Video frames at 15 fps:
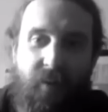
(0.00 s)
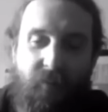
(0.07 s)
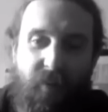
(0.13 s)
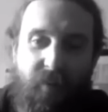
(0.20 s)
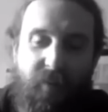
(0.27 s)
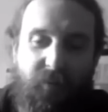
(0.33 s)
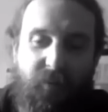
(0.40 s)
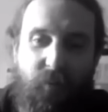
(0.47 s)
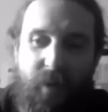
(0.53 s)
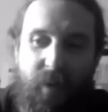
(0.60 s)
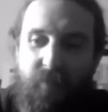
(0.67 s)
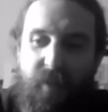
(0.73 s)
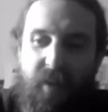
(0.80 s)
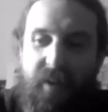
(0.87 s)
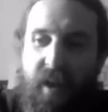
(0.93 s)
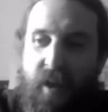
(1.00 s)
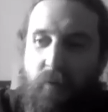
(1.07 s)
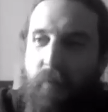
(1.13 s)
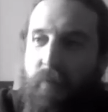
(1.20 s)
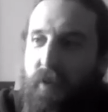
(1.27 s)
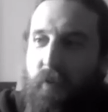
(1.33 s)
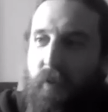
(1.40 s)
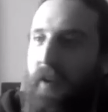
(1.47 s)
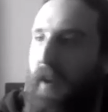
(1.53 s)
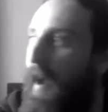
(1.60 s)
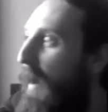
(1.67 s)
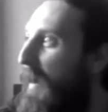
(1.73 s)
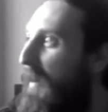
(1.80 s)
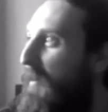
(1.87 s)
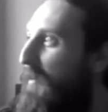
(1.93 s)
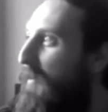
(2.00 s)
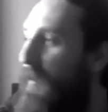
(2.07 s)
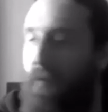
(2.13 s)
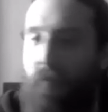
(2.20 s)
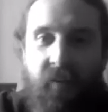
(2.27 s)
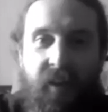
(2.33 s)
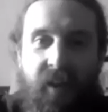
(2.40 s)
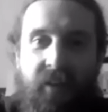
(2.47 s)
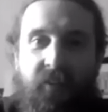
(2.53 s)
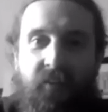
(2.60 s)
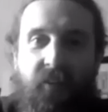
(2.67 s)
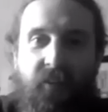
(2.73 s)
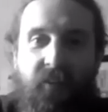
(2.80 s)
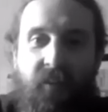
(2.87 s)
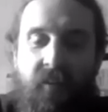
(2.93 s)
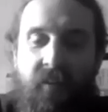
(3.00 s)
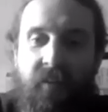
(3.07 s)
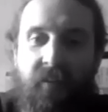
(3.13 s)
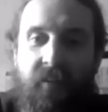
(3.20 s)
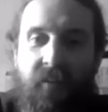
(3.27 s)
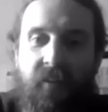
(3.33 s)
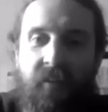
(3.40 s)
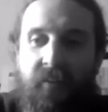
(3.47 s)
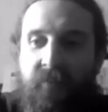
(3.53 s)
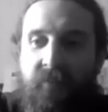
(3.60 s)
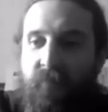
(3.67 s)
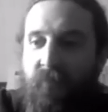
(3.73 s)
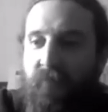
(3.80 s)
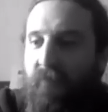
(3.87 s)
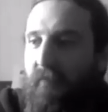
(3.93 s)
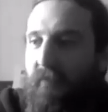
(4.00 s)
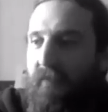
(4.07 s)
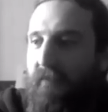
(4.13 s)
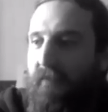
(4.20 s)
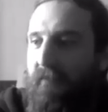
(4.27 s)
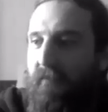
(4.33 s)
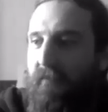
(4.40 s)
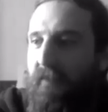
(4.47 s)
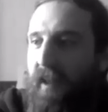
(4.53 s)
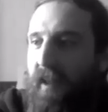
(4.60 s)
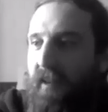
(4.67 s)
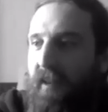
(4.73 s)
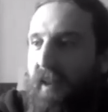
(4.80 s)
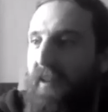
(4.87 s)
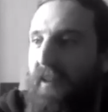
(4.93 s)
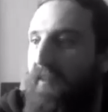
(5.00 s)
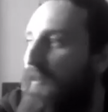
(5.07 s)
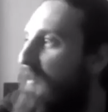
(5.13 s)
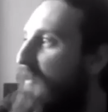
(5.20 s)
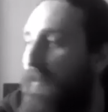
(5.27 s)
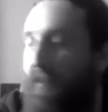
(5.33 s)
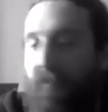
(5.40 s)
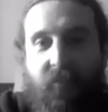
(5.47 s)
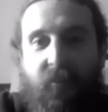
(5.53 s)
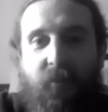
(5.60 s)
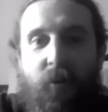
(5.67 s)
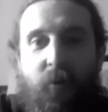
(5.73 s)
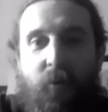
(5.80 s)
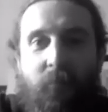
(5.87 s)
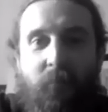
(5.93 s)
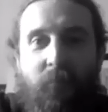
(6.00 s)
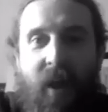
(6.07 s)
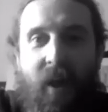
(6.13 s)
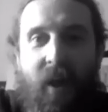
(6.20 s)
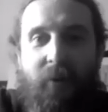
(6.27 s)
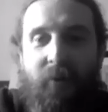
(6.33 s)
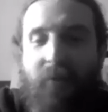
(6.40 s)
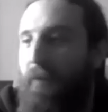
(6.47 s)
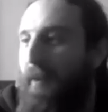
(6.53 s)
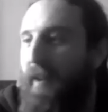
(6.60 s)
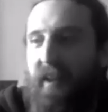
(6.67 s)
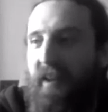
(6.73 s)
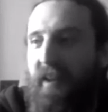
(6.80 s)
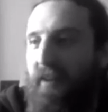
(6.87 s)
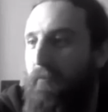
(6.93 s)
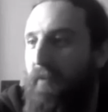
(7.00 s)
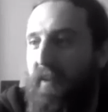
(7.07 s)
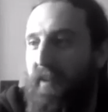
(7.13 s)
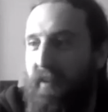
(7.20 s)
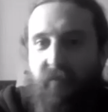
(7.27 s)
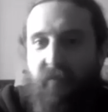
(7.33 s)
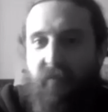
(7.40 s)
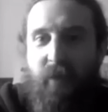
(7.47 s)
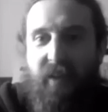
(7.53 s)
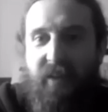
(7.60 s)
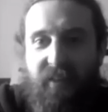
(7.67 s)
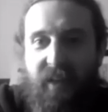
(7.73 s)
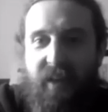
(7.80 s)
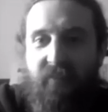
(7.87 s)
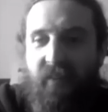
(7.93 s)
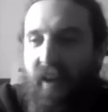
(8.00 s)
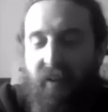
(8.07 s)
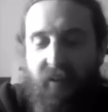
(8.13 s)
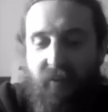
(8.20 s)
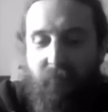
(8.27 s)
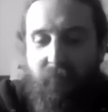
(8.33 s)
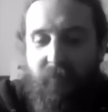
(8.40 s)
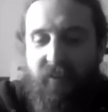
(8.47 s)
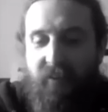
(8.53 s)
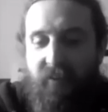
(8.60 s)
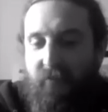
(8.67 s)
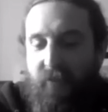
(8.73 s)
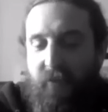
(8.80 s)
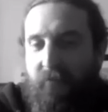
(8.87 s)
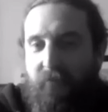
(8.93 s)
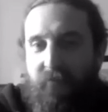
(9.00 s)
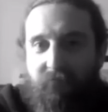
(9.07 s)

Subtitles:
think that's the weird thing now. When we do gigs, it's like our kids come now. Even when you say that, we kind of feel.